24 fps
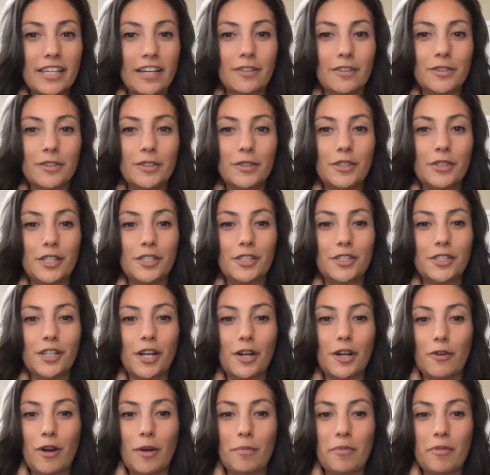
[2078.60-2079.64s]
else you touched
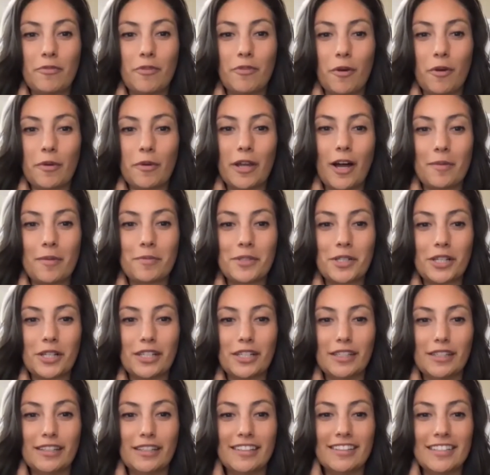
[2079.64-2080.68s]
on right before we hopped
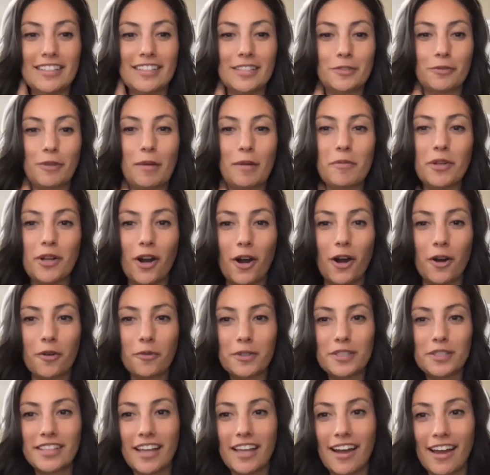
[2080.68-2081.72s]
on this webinar
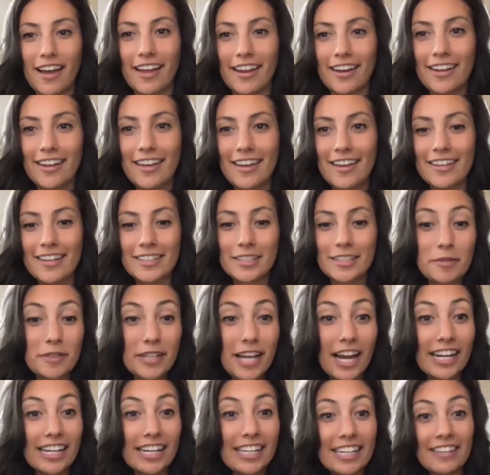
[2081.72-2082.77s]
was that something
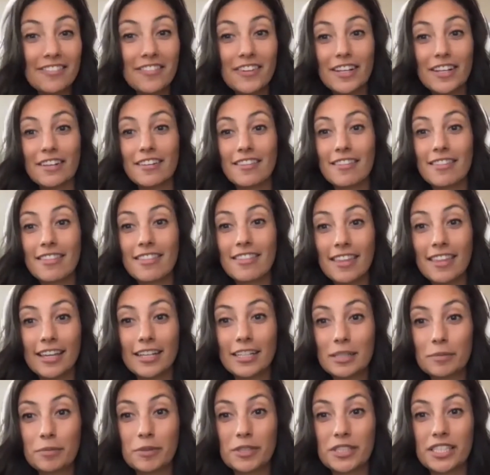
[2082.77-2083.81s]
I didn't even think
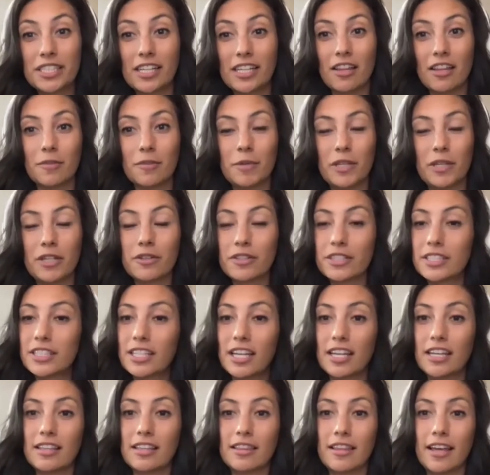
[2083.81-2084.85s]
to put together, but you're
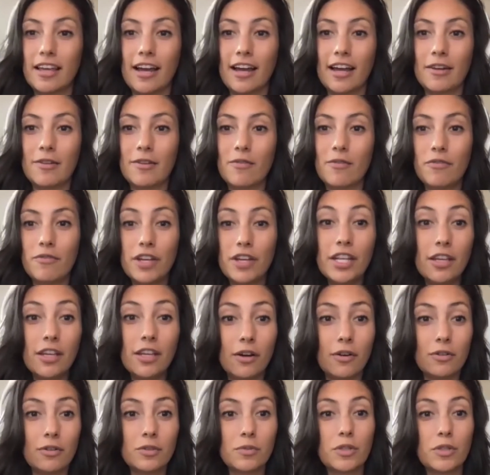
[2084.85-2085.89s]
saying that
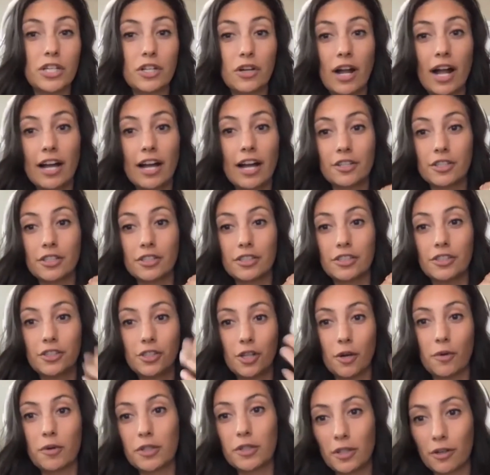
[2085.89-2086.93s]
videos, when you're actually
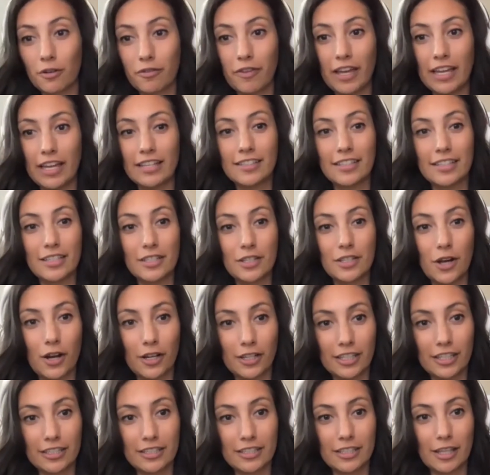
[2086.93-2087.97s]
showing your face and
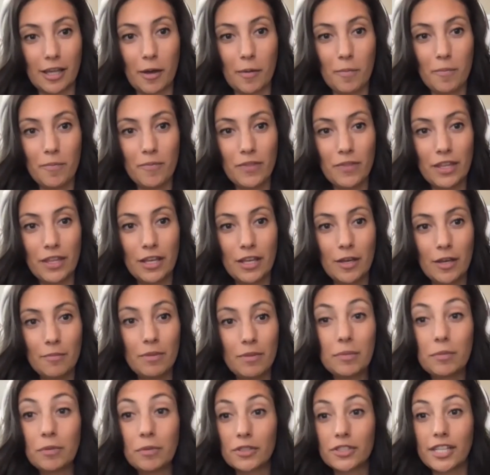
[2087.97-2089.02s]
talking to them,
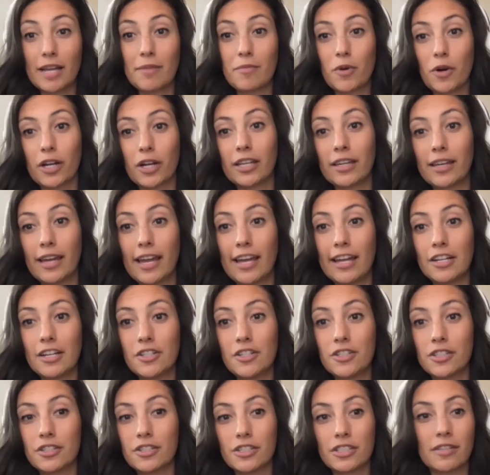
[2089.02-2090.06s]
people stay more engaged
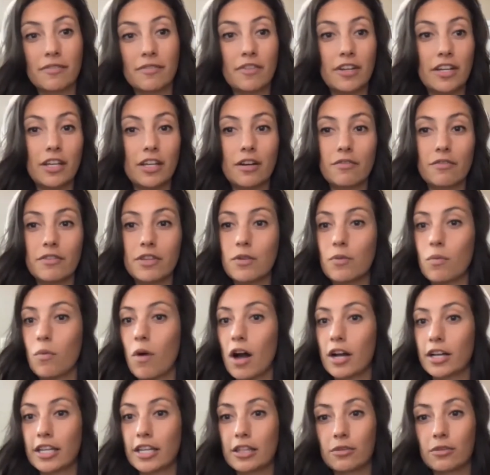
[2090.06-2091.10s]
than just a video of you
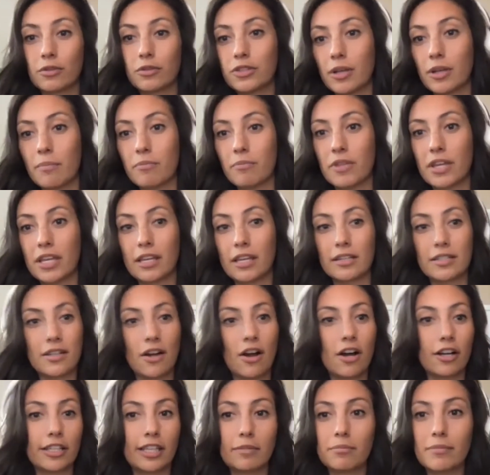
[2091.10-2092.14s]
walking through something and
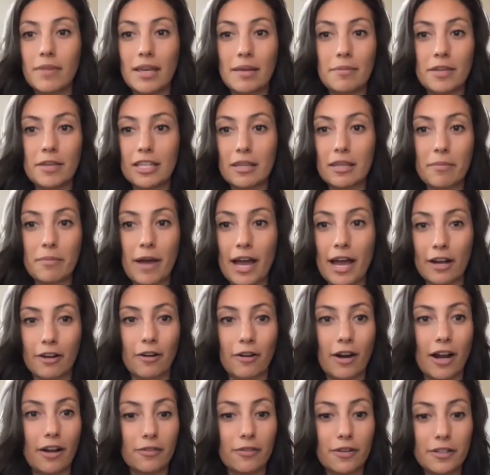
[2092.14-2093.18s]
talking maybe in the
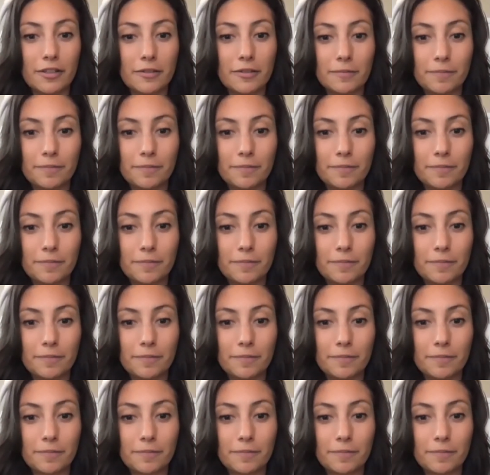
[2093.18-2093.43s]
background.